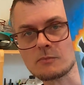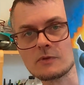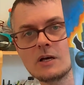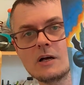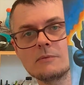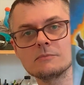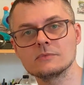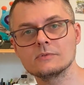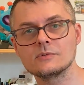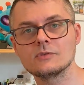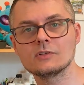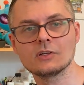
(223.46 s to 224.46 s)
uh,
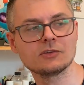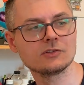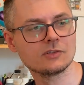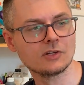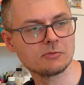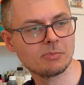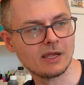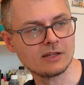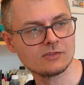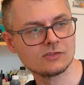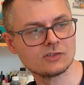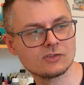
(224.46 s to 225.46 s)
such
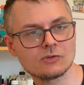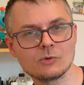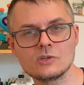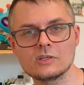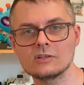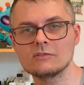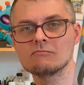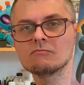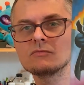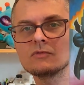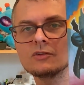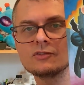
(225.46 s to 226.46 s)
paints, just so you can
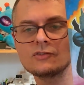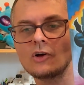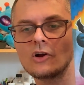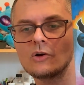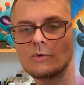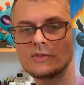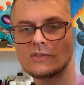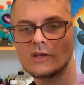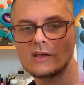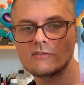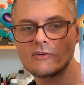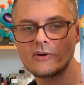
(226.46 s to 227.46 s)
start with
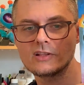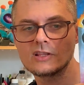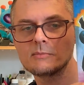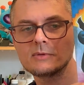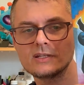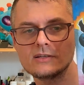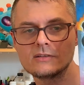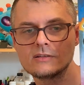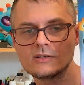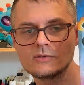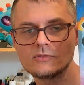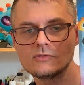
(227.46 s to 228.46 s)
a very limited
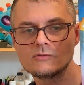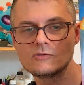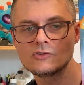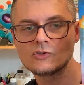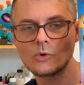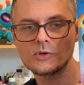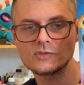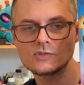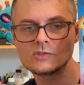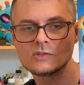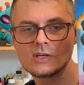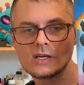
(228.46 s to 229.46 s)
choice
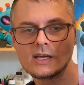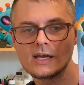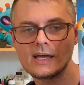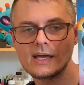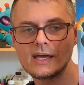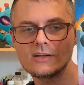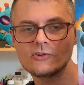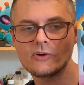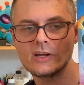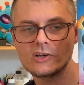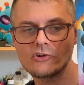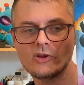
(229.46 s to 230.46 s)
and try
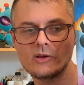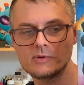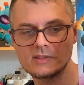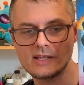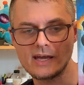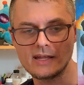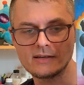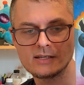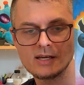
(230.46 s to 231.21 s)
to create with that.